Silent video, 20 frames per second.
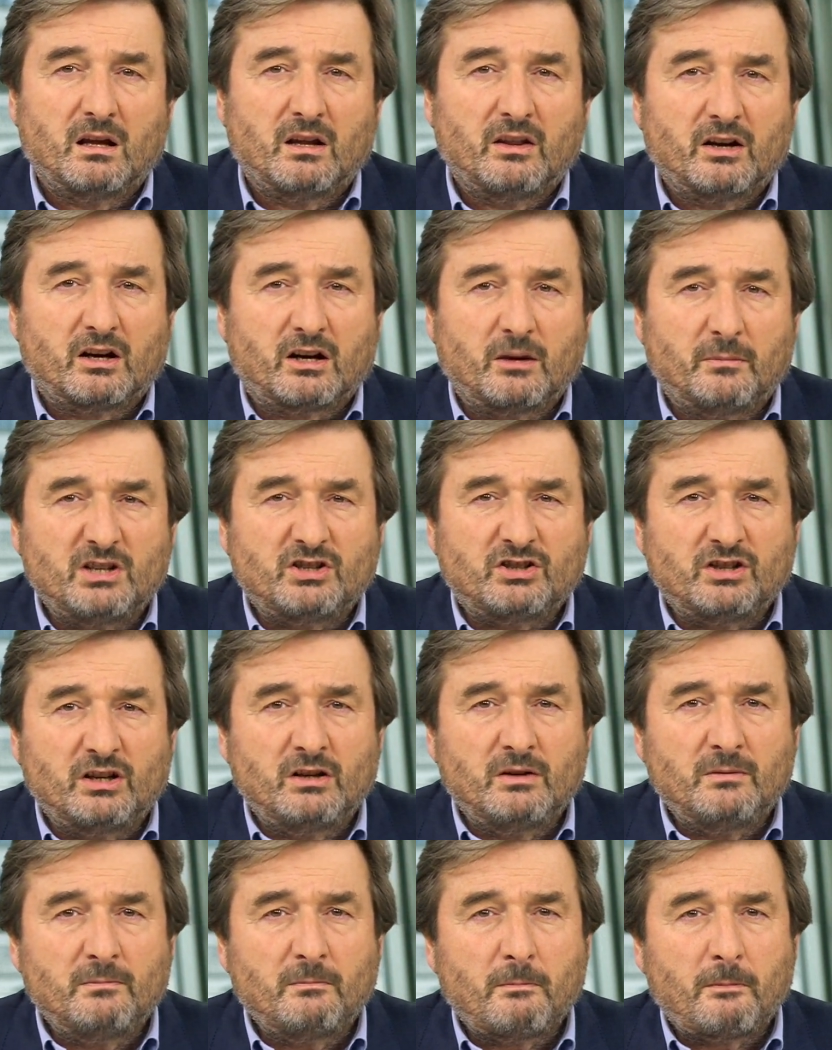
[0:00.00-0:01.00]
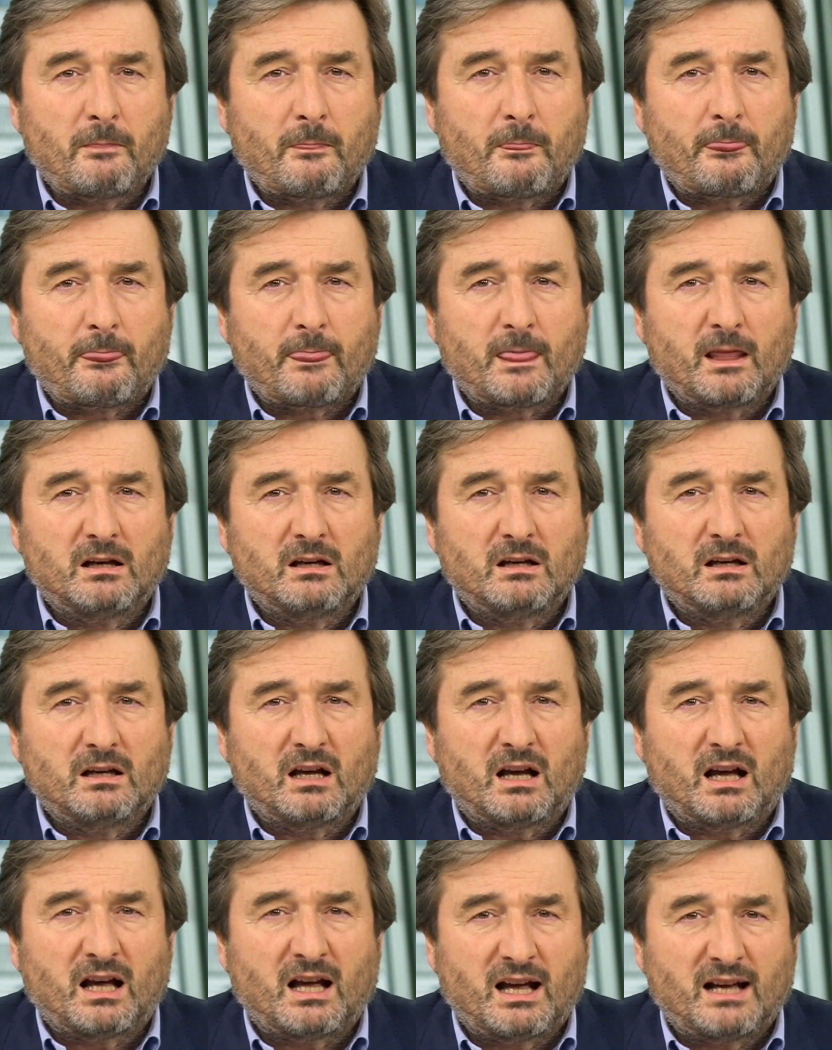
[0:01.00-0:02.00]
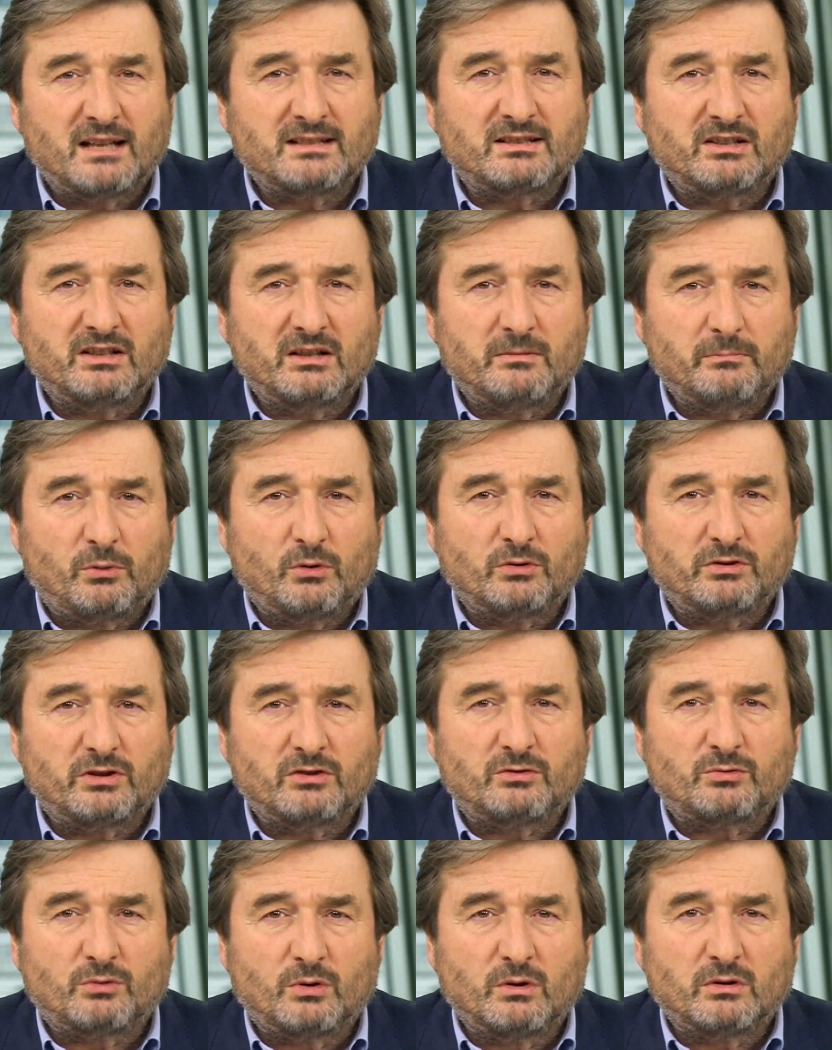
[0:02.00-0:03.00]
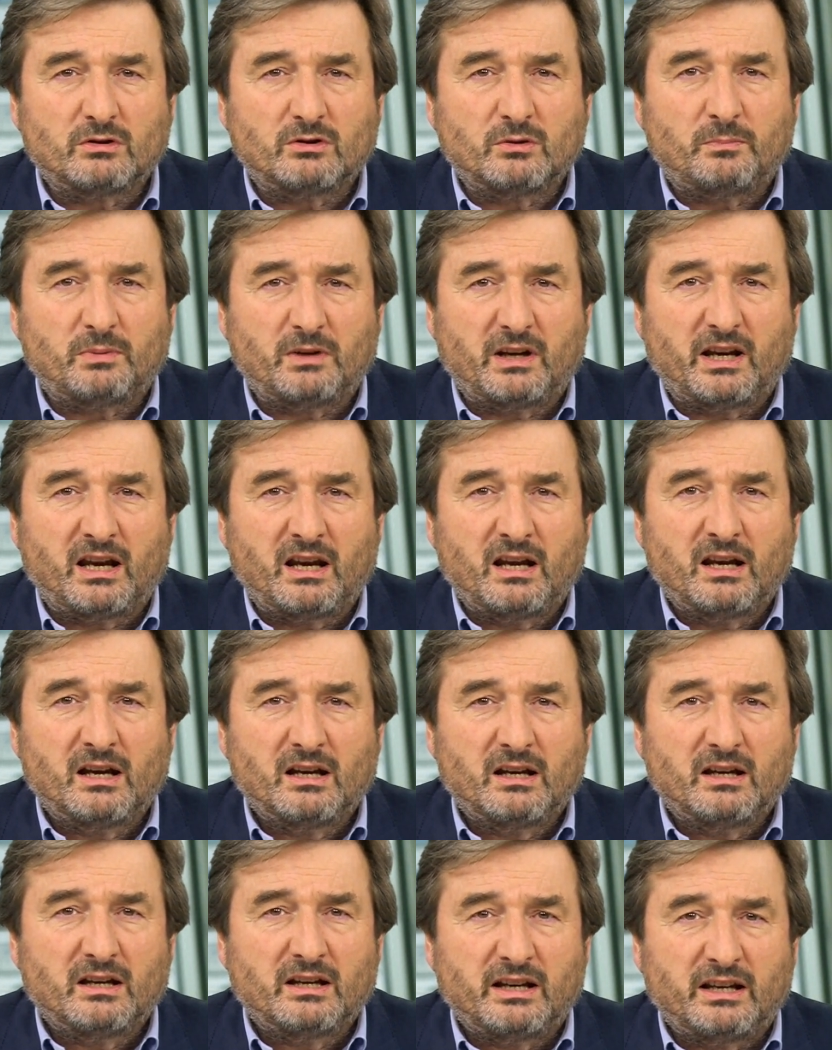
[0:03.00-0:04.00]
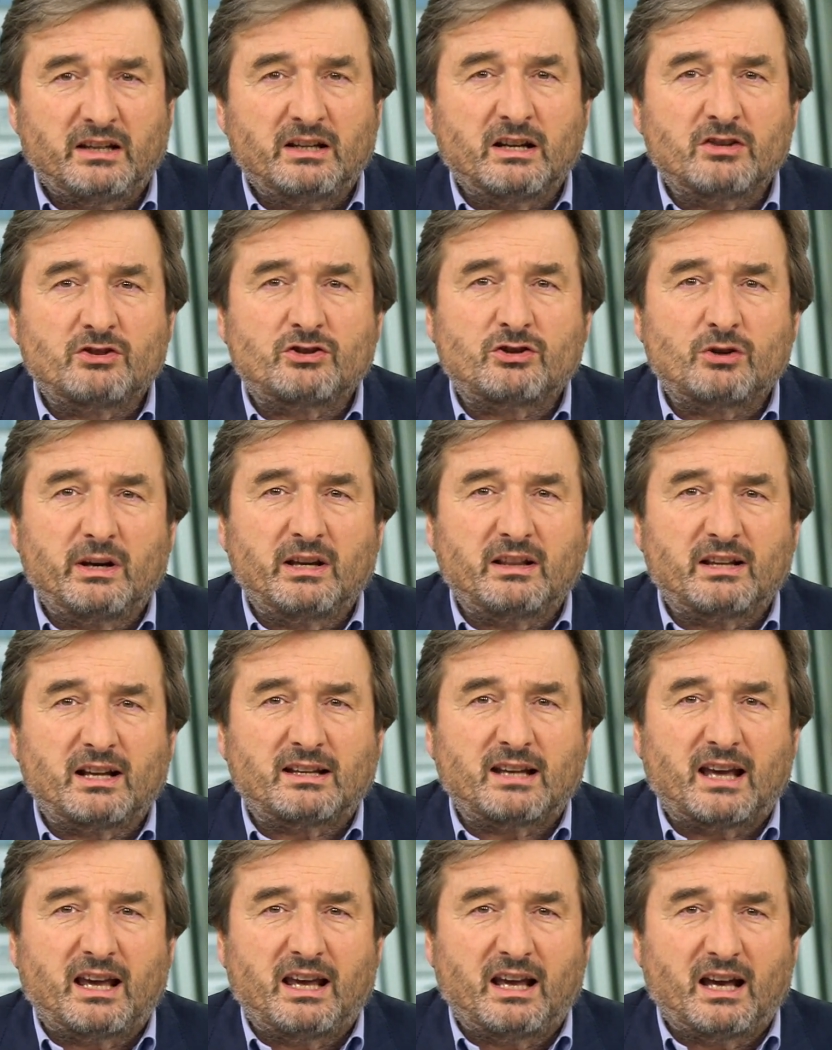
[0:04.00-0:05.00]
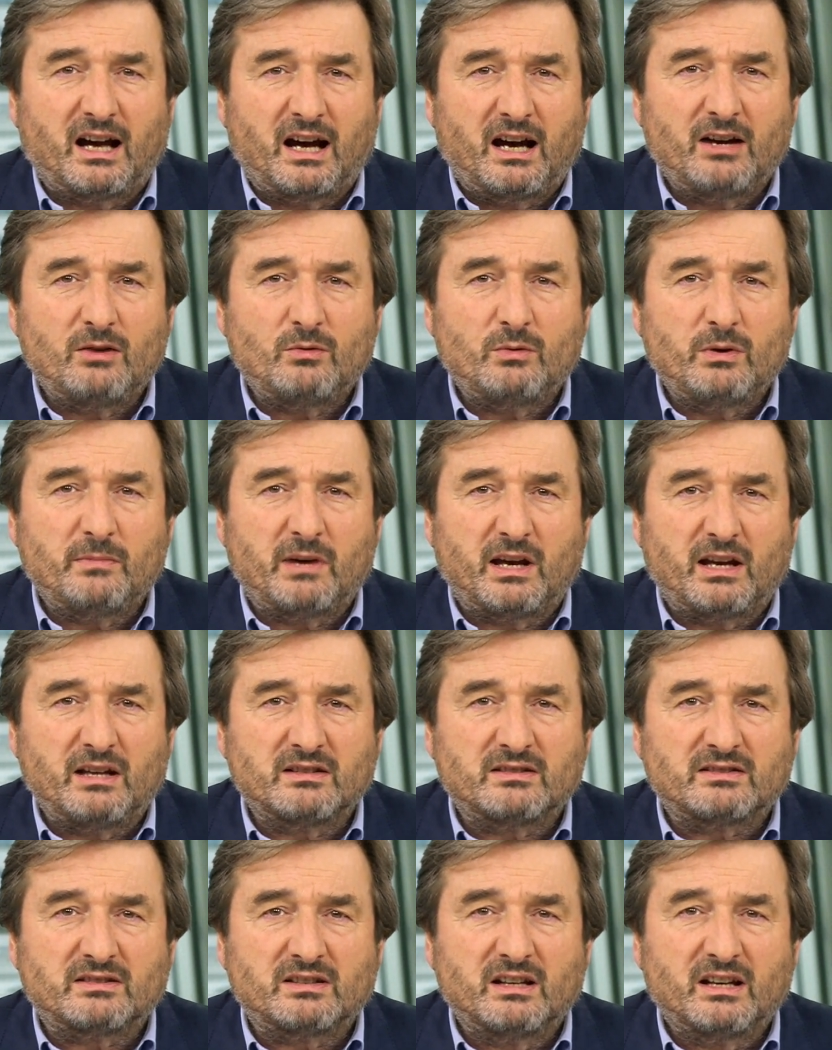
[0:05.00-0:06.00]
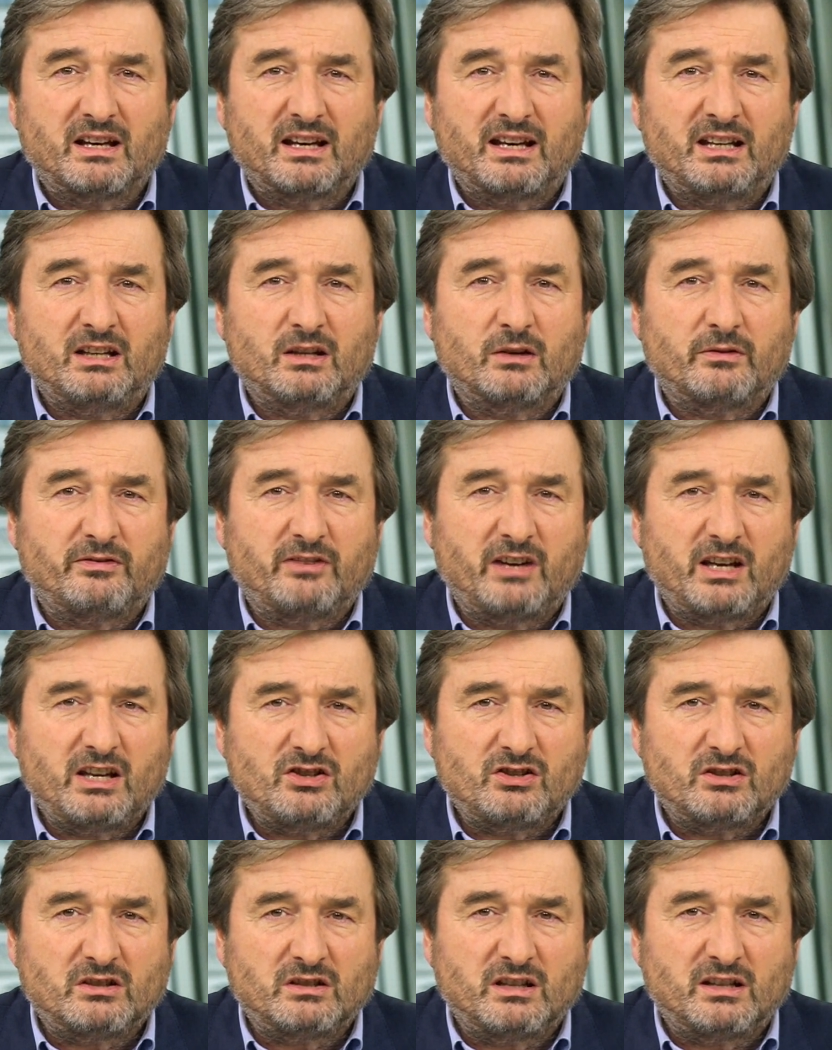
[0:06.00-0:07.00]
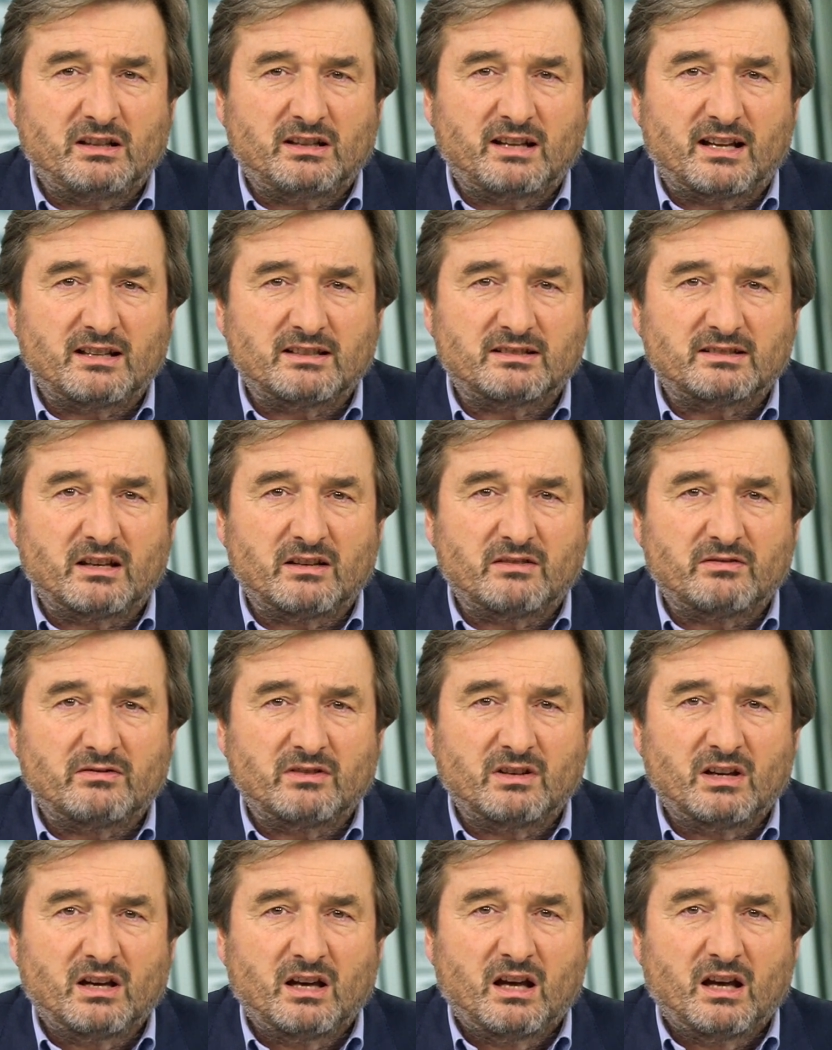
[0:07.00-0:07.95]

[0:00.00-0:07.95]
The Commission has an important role to play in ensuring that AI remains innovation intensive